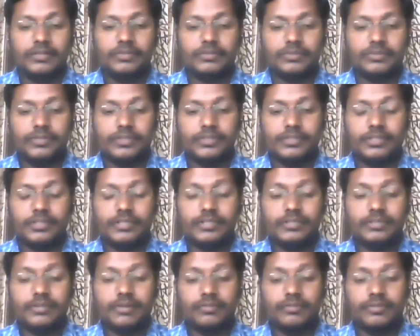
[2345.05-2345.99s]
So it
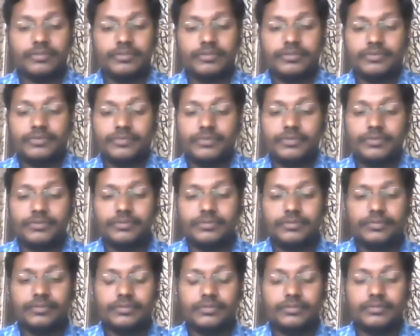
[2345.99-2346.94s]
is also useful
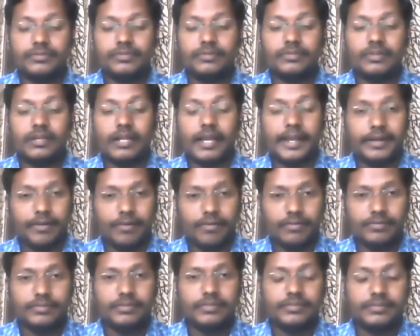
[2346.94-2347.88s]
to
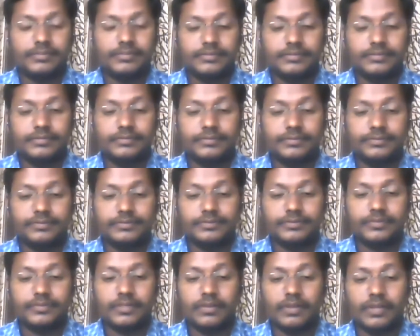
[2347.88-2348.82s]
diagnose
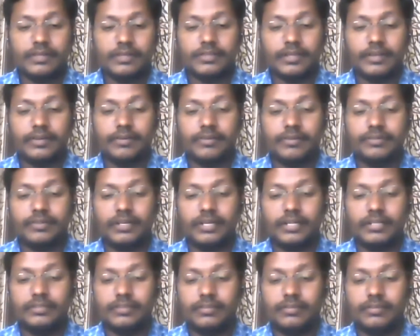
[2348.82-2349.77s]
psychological
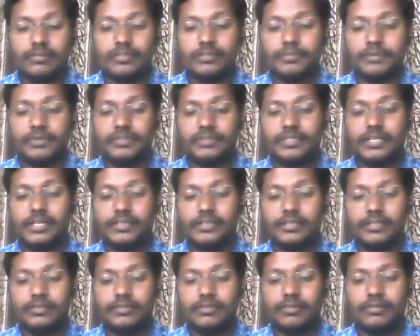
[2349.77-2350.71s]
disorders,
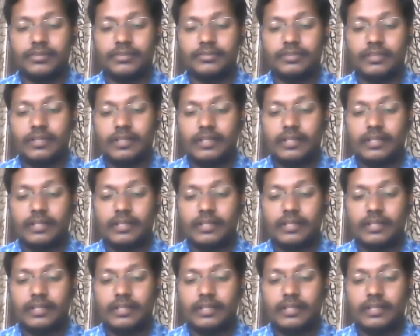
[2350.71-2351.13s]
personality disorders,